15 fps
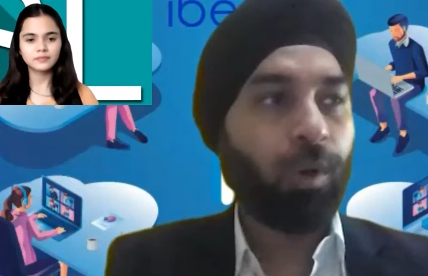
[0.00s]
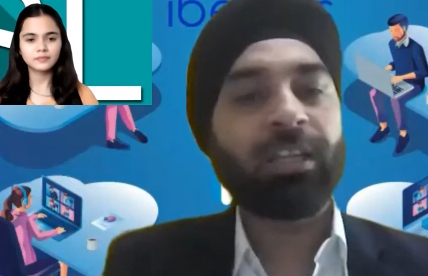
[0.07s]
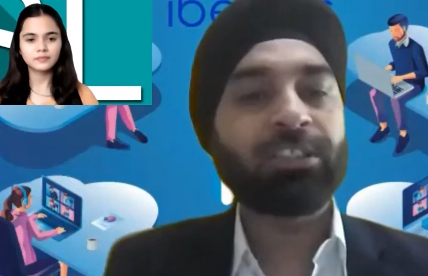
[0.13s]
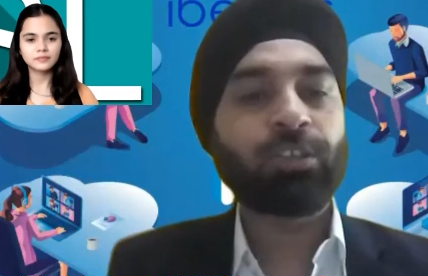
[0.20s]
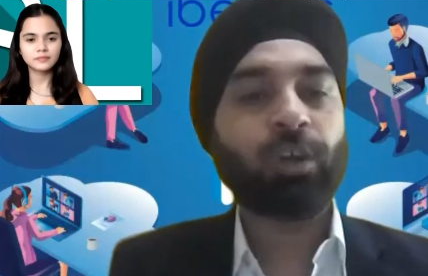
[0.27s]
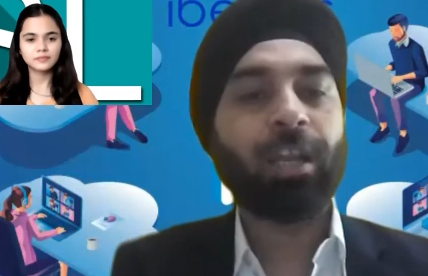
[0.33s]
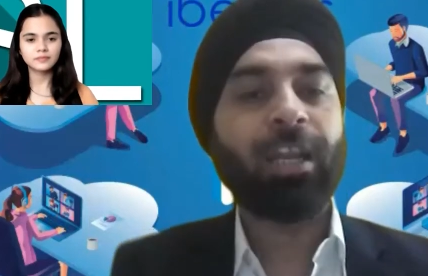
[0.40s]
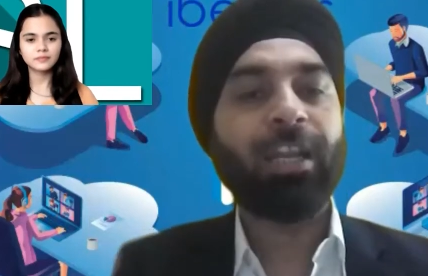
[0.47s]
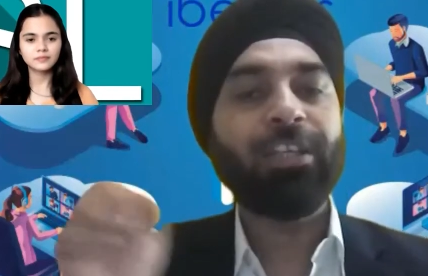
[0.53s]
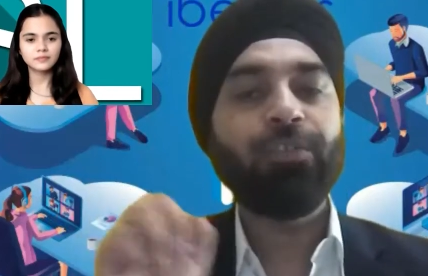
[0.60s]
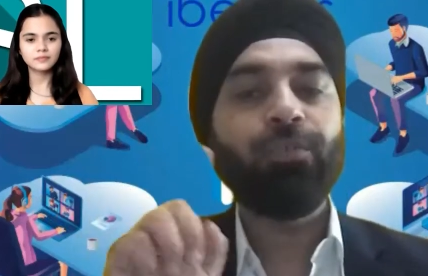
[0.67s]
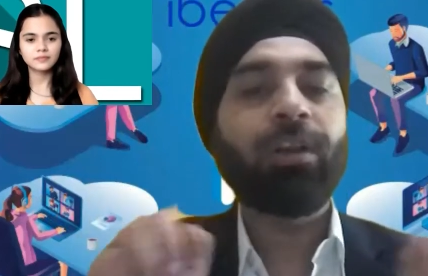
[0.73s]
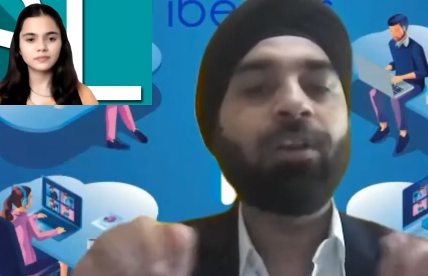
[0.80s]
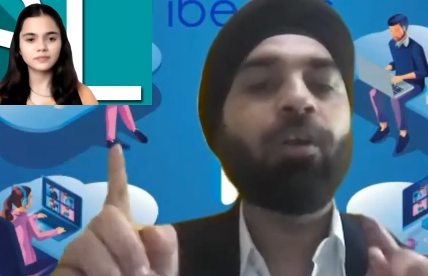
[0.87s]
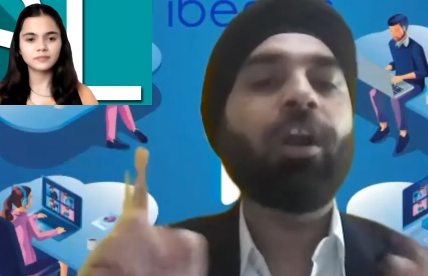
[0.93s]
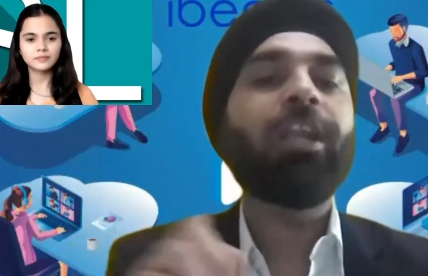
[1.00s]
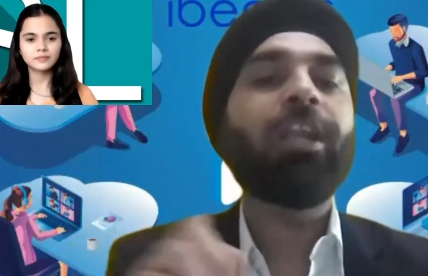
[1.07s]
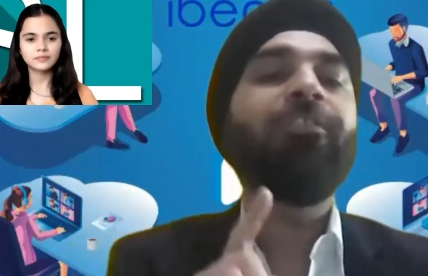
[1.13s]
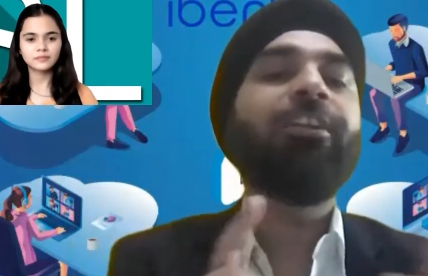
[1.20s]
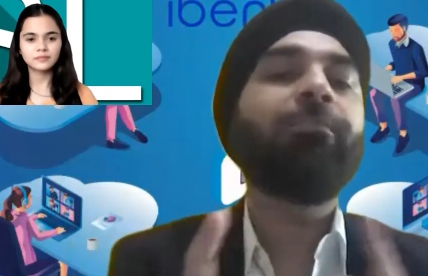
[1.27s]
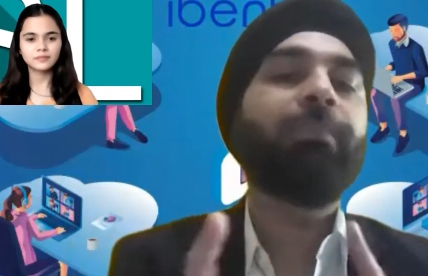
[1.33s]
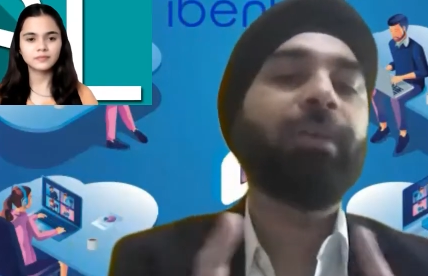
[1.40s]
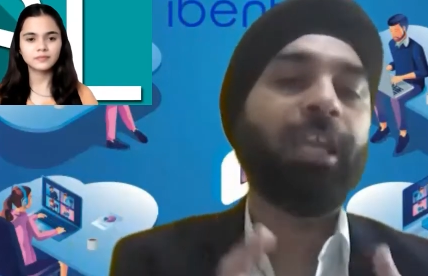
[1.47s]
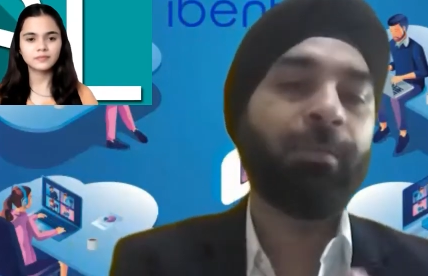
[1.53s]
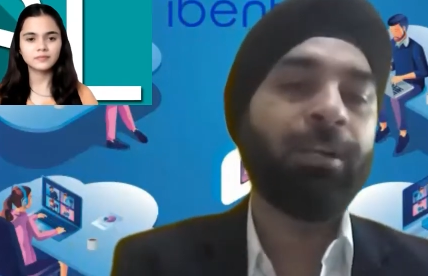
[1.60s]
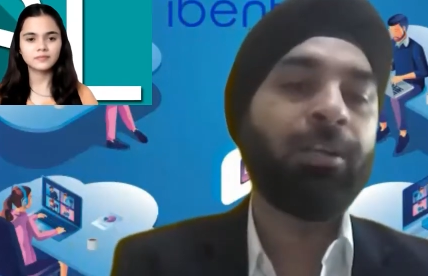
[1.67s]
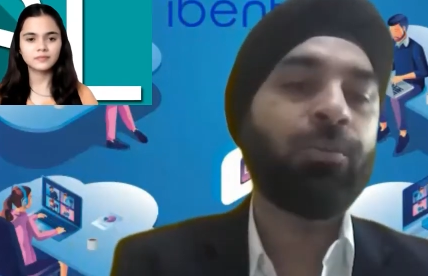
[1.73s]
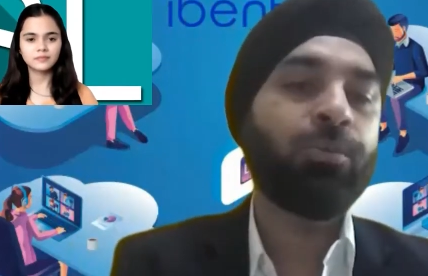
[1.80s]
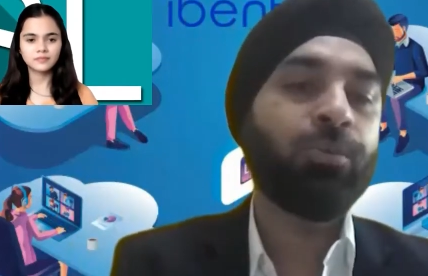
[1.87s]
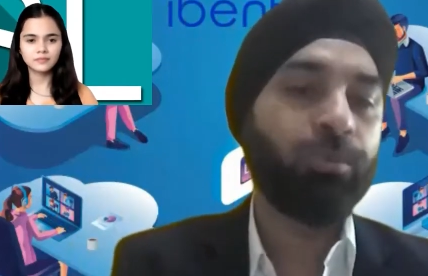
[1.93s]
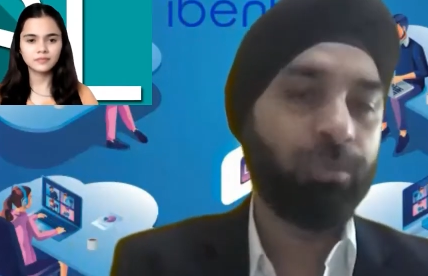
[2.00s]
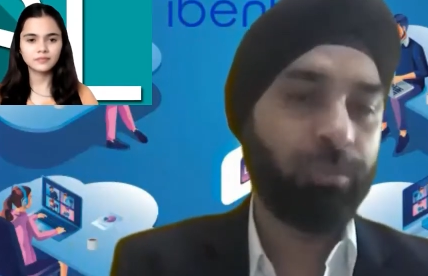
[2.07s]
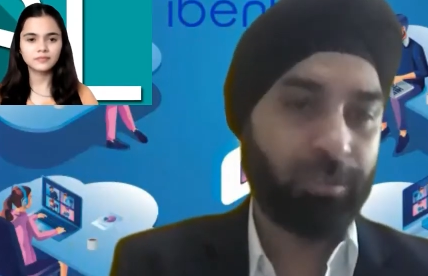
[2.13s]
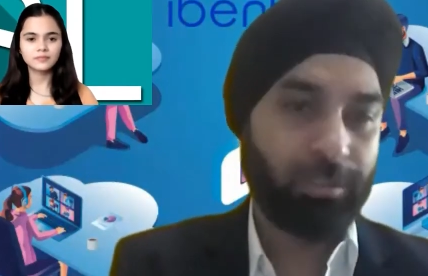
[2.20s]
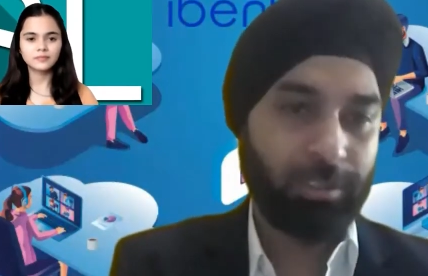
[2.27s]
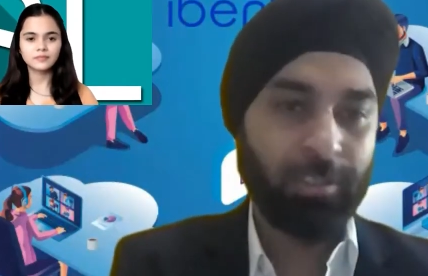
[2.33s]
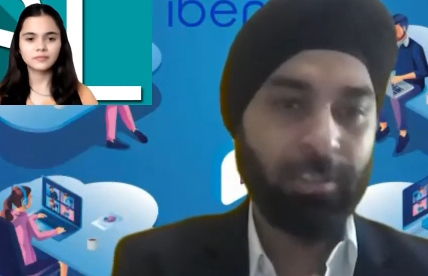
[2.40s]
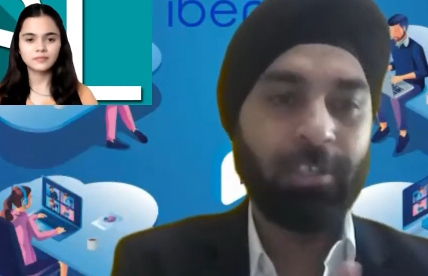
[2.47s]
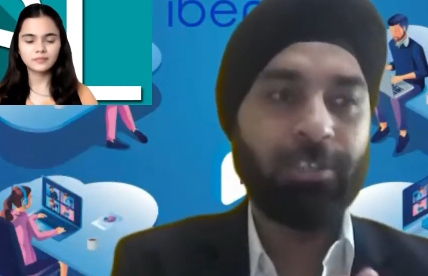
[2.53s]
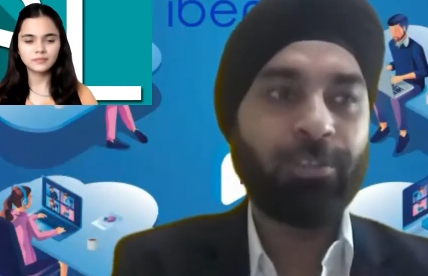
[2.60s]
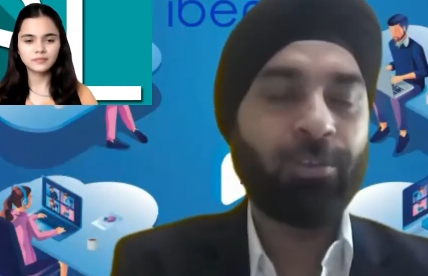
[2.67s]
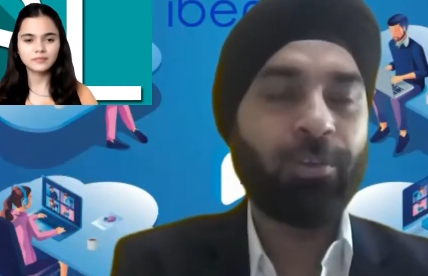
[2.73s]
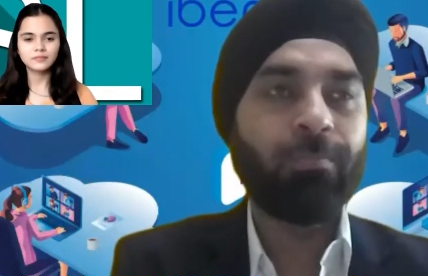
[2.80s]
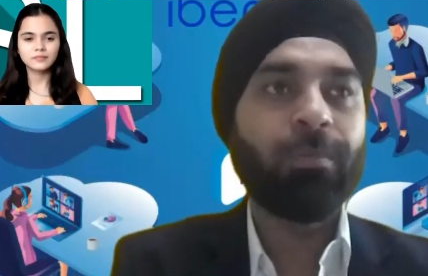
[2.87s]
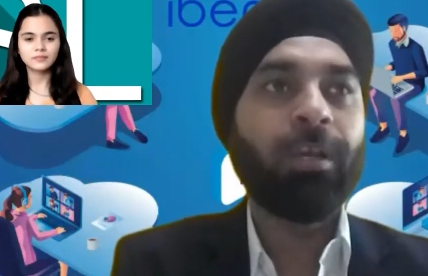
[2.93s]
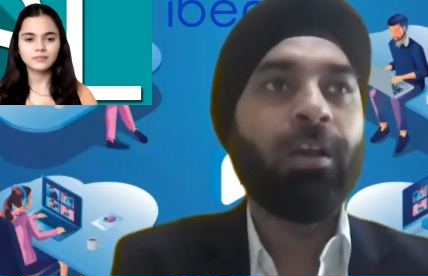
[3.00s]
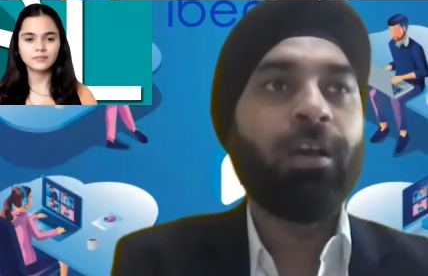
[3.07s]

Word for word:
Speaker 1: to another stall and you were not even able to, uh, you know,